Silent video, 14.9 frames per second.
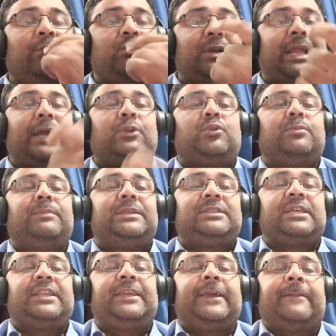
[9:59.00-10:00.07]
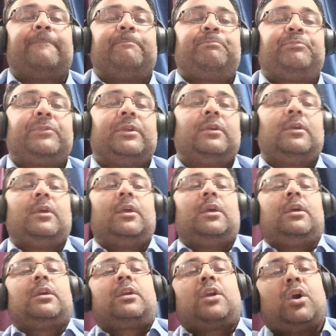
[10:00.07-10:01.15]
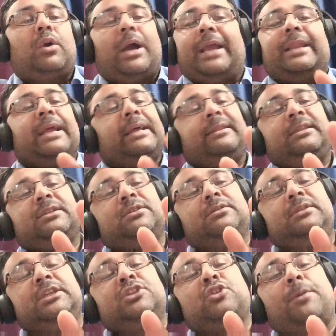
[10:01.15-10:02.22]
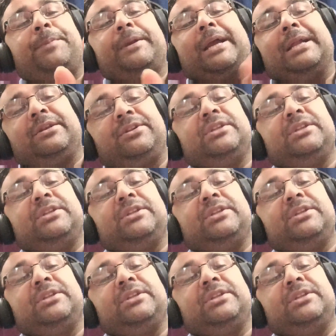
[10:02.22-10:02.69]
would like to mention here, and this topic I'll